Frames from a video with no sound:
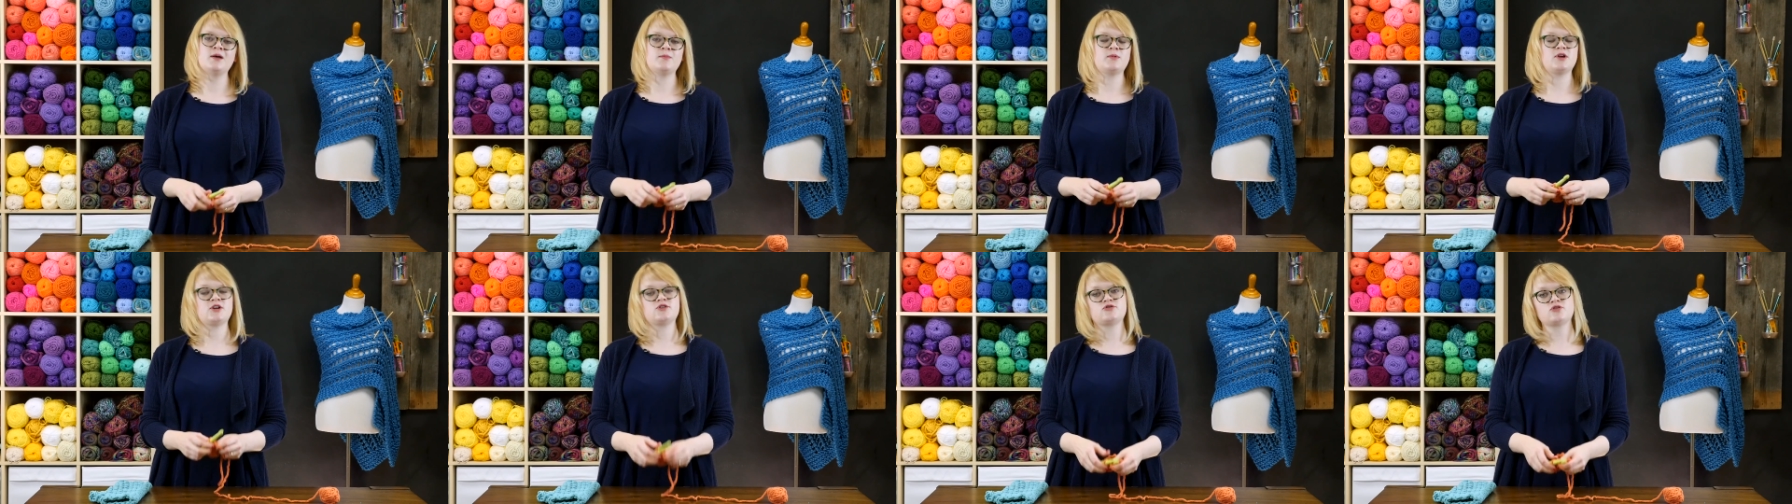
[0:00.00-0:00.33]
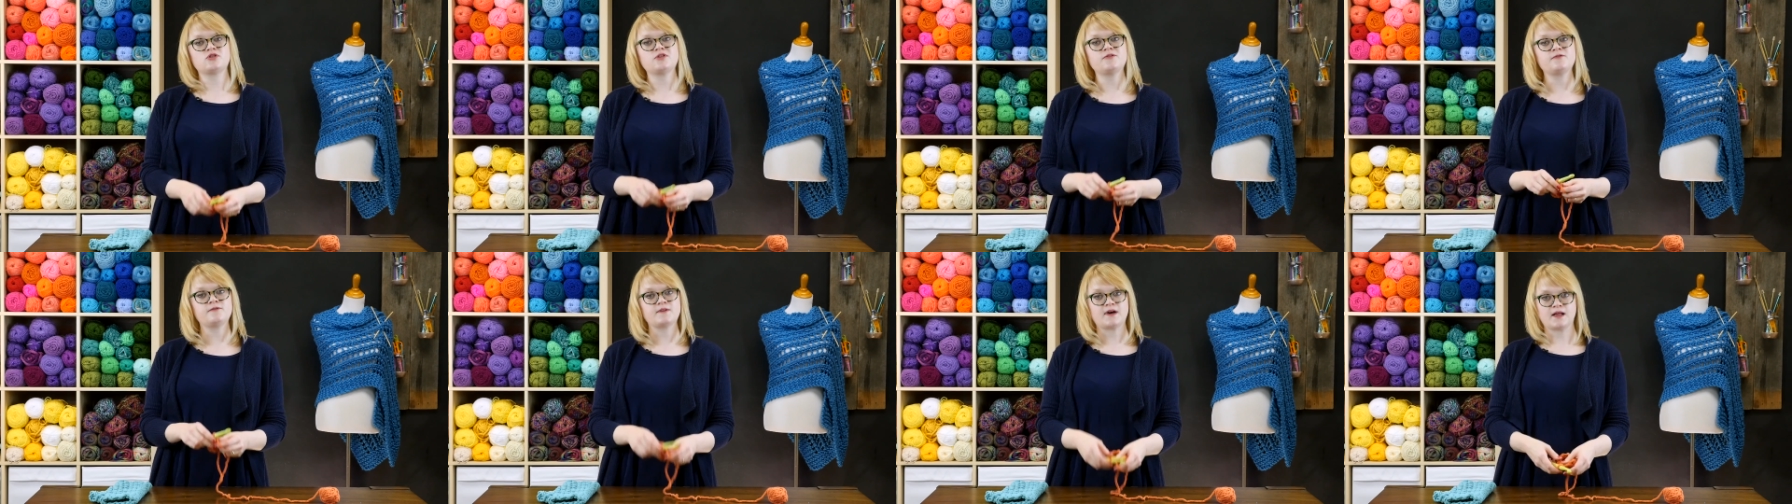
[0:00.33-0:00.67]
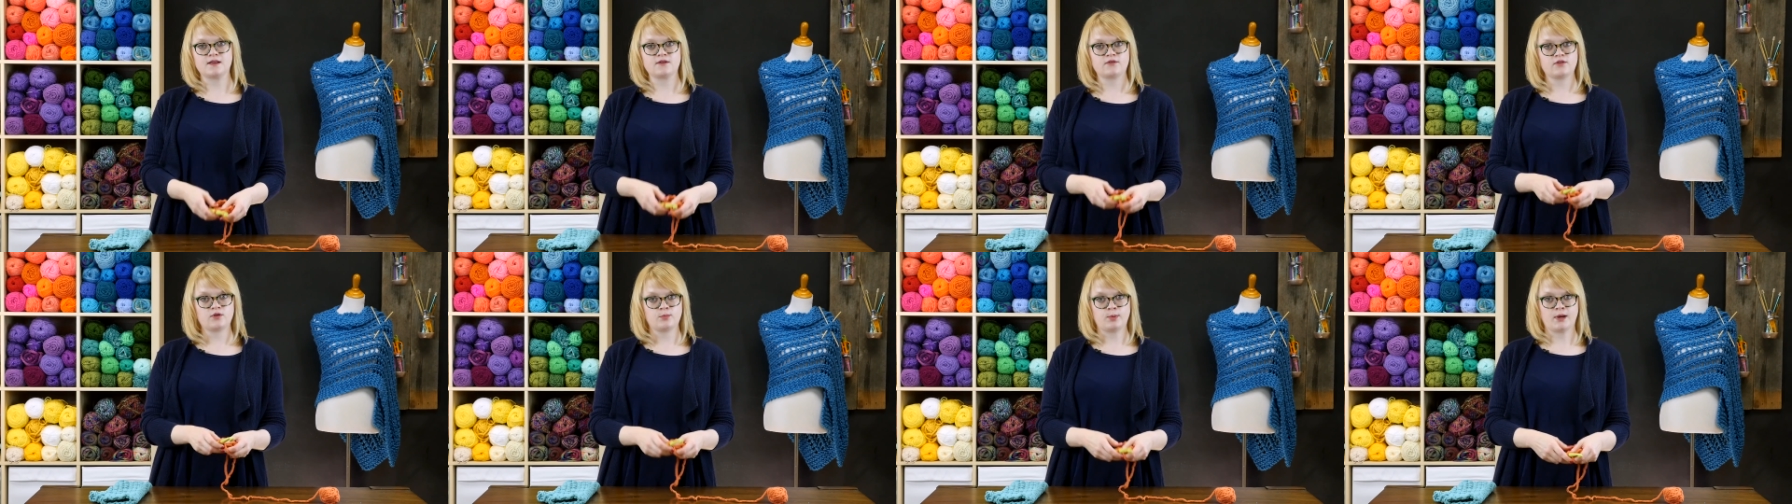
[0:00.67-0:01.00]
make sure to
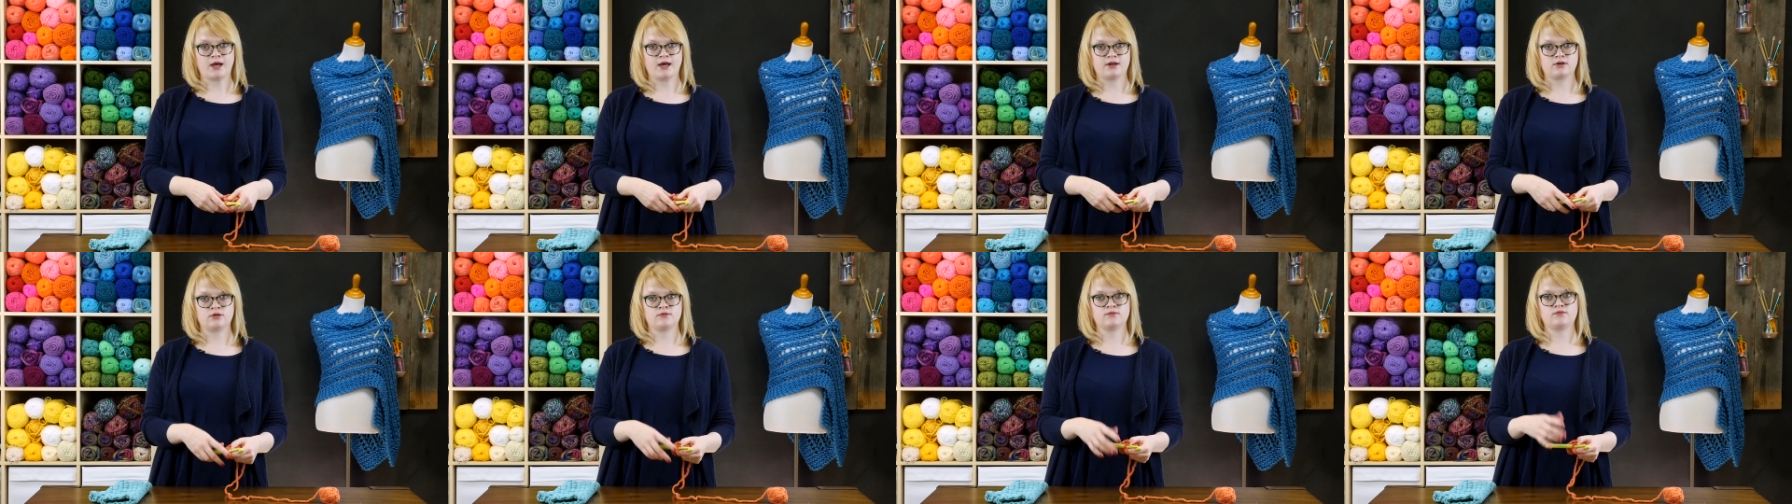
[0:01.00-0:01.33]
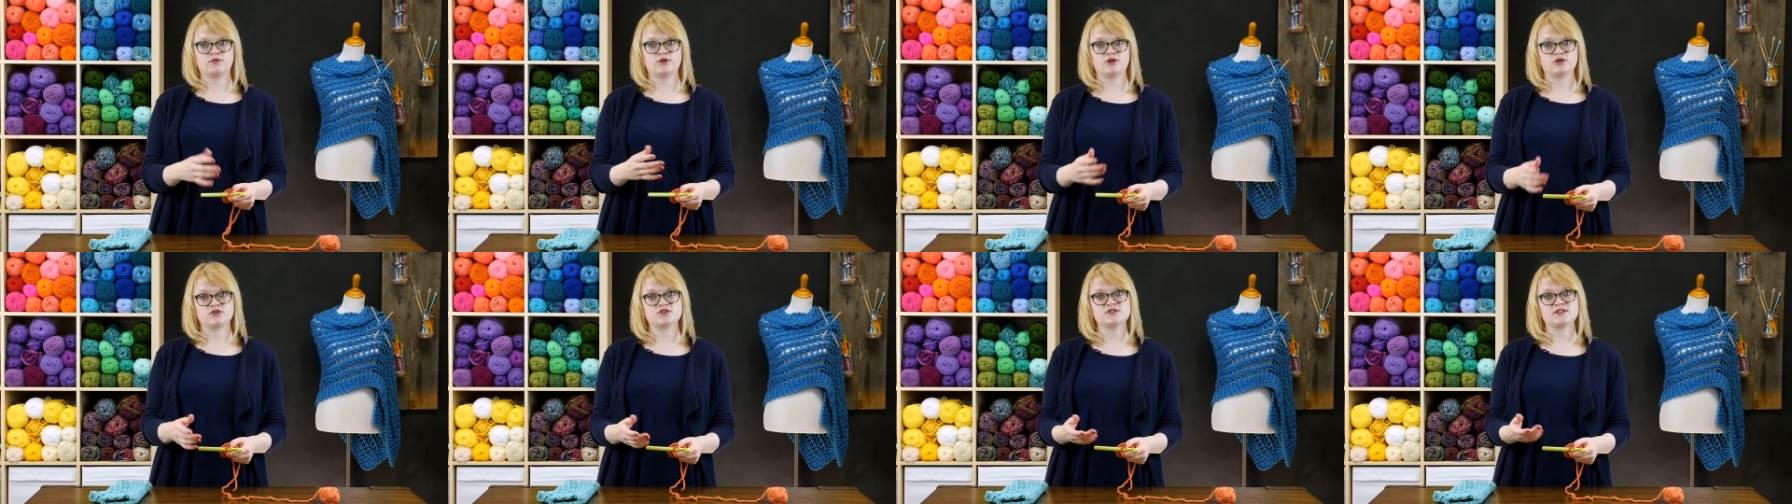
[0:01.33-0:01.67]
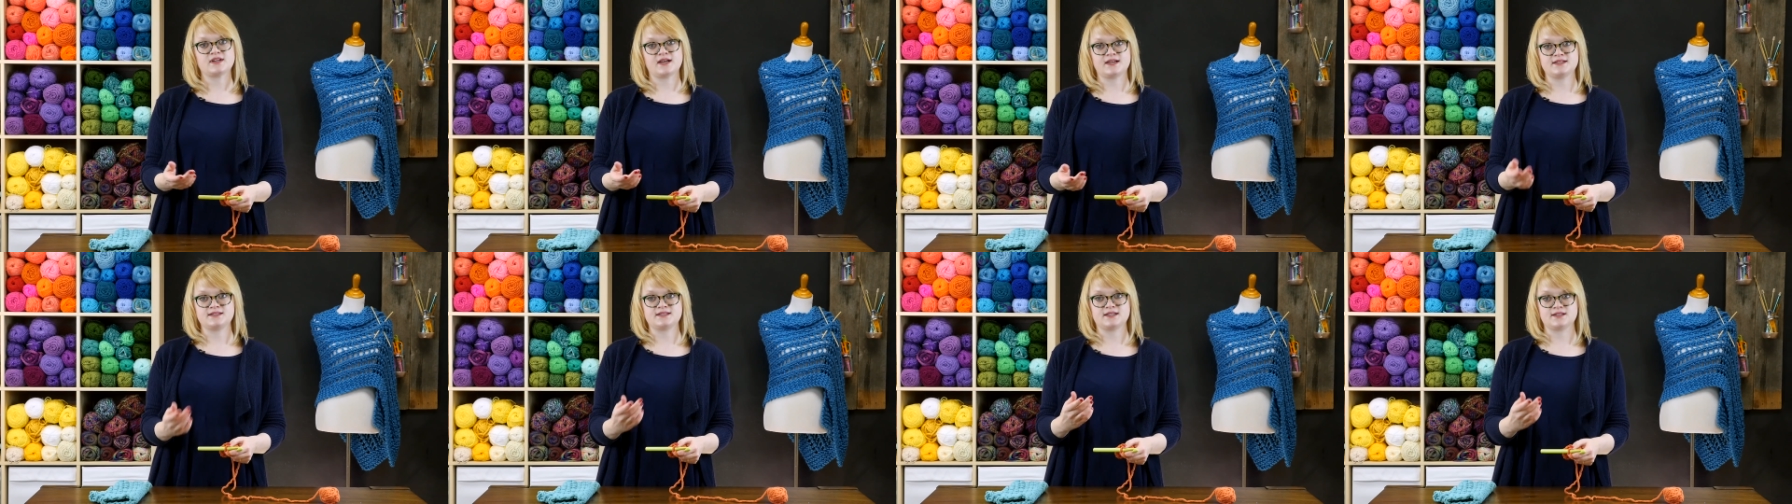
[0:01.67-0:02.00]
follow the pattern for your
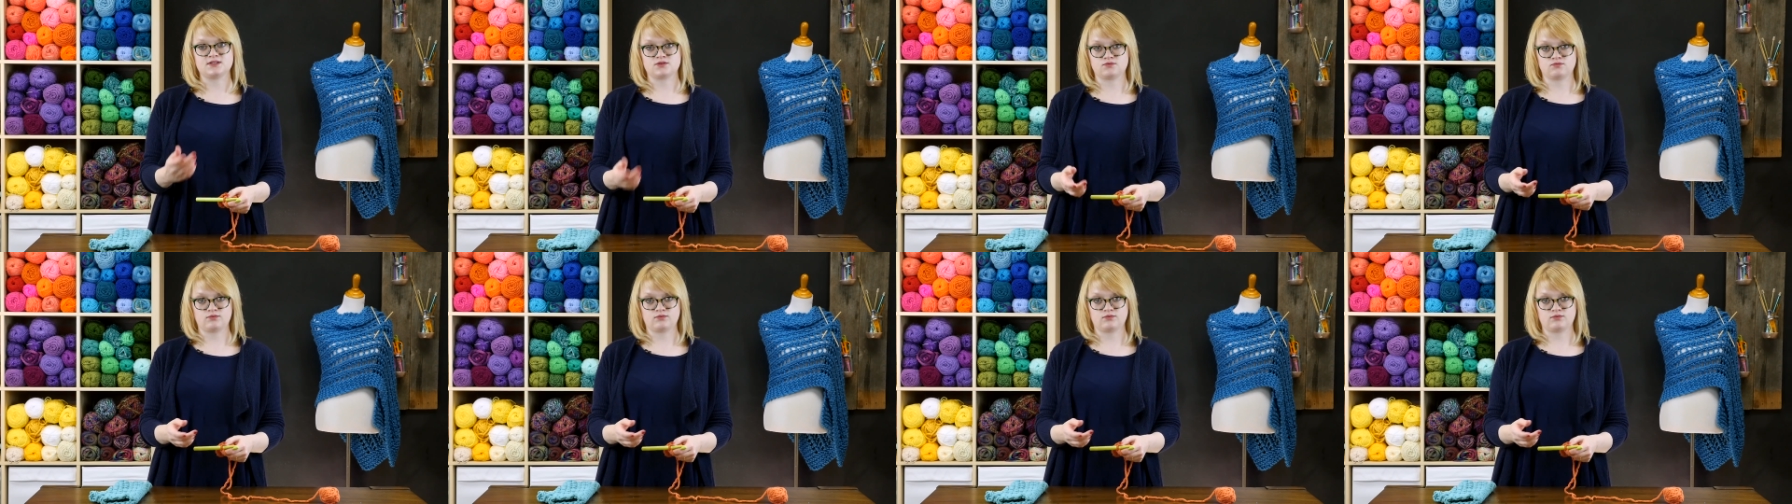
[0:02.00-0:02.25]
size as